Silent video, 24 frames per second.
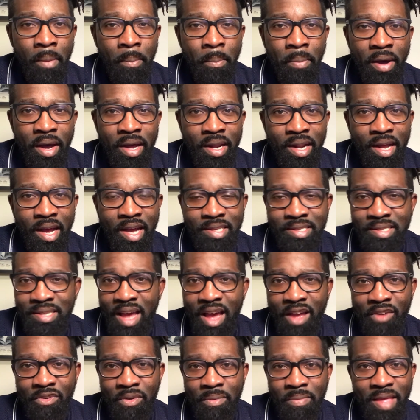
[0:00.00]
But
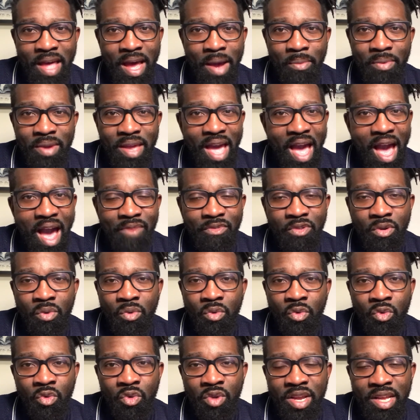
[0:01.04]
aside from that, we haven't
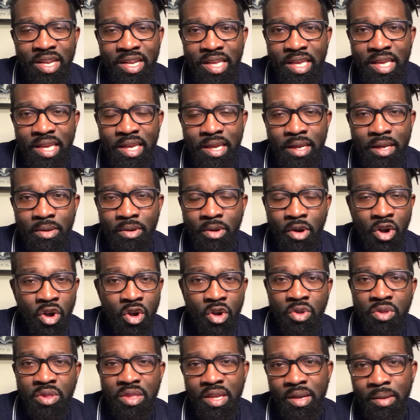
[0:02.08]
really
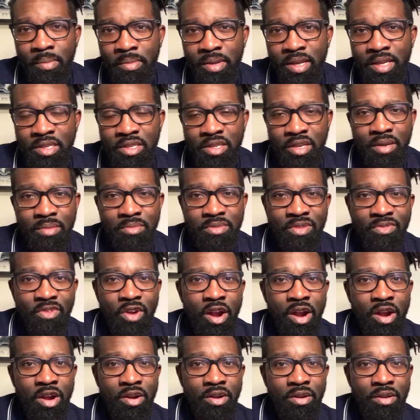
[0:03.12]
hurt them in terms of
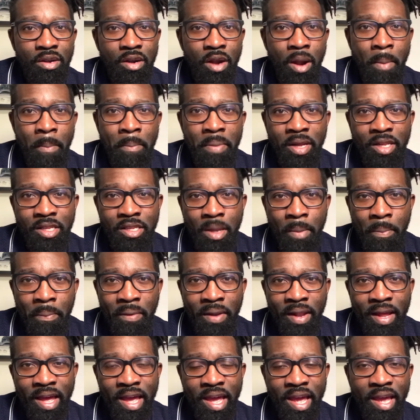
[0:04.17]
our build-up
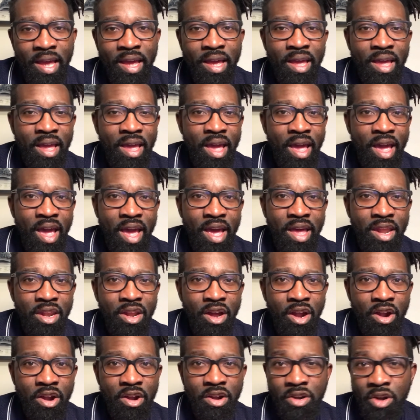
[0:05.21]
play and
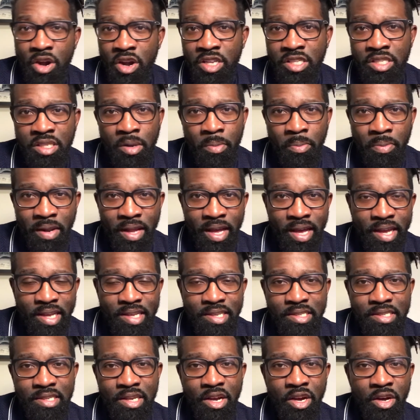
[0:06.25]
our interplay.
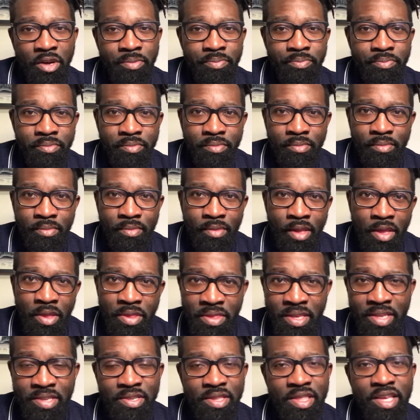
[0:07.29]
So
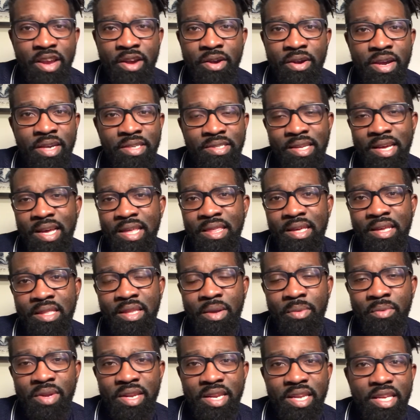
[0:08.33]
these are the areas that I think
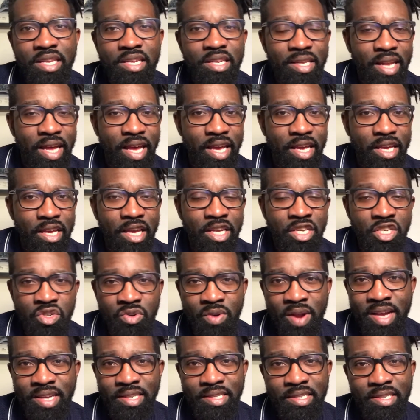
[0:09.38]
that we need to like
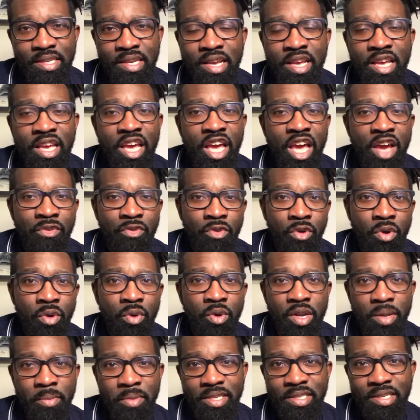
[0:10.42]
address if we're
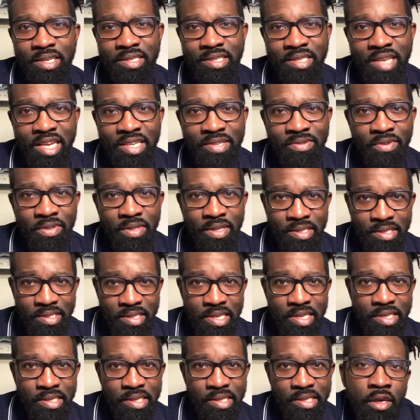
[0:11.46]
going to be successful this
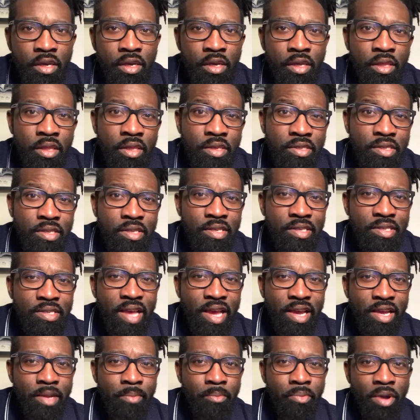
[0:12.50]
season. This is the
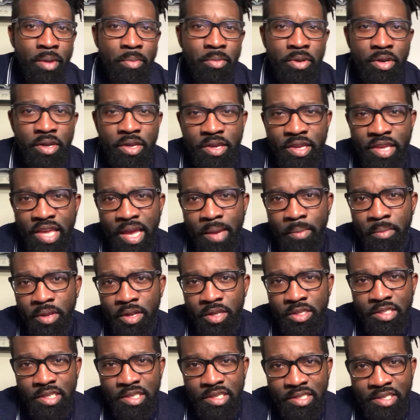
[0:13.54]
second Premier League game
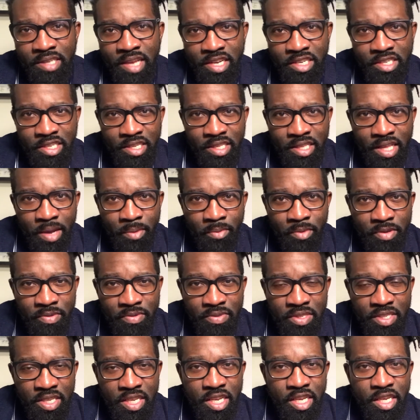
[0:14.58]
in succession that we've
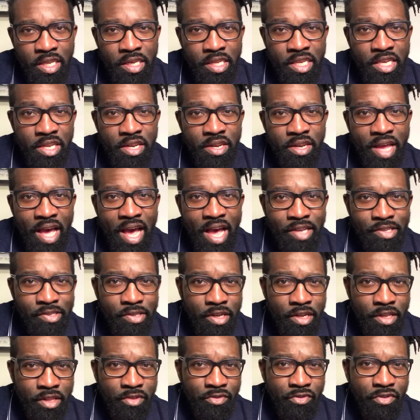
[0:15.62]
seen Eden
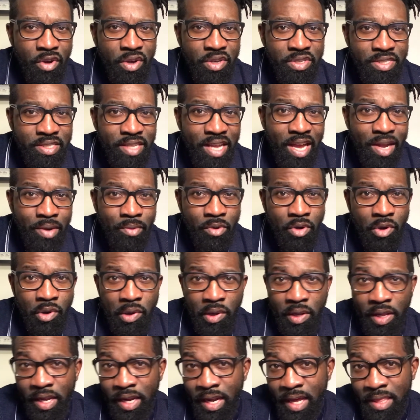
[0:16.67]
Hazard in the false nine
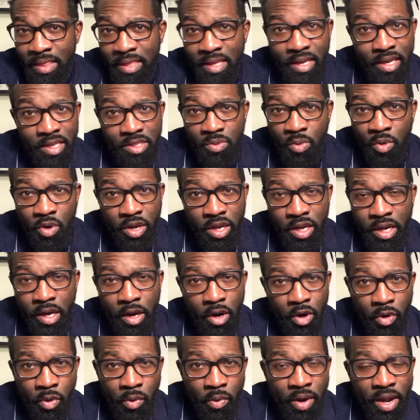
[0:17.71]
role, and I think it's working
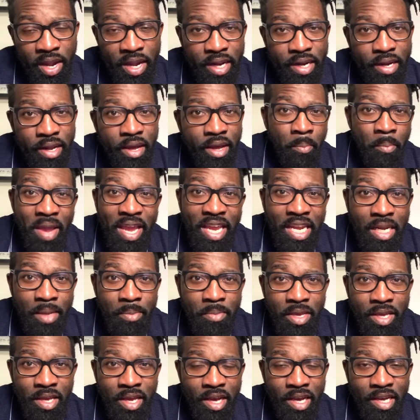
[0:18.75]
out great. Mainly
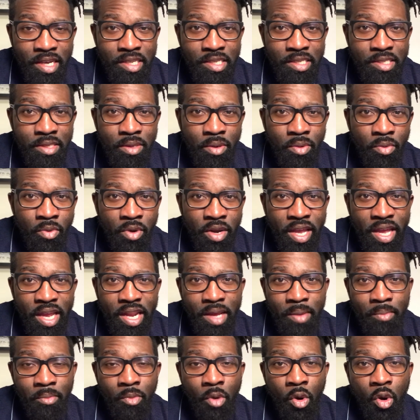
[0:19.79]
because we're
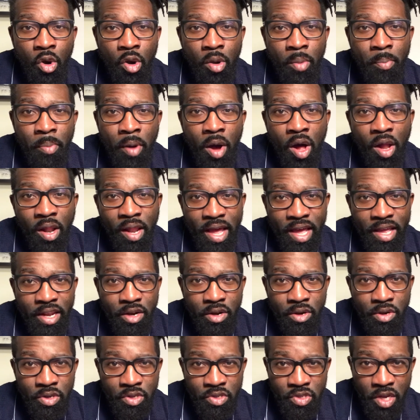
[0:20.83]
getting more ball
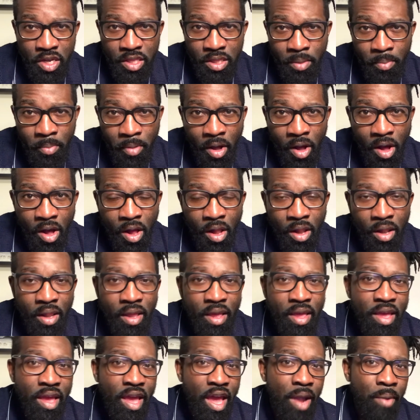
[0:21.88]
handlers on the ball,
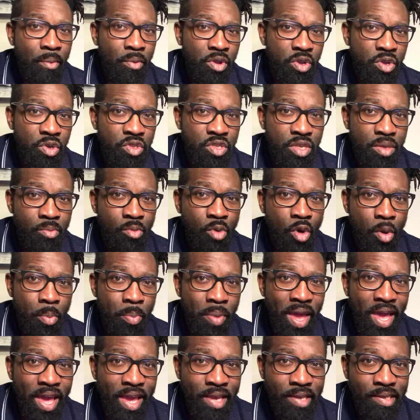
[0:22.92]
and we're using more
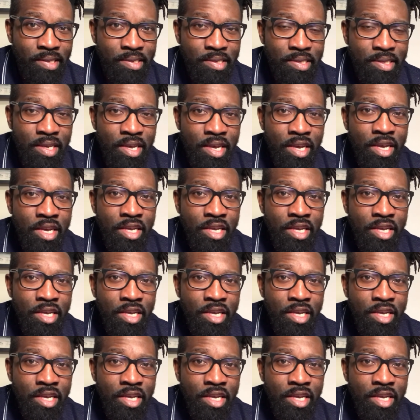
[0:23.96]
pace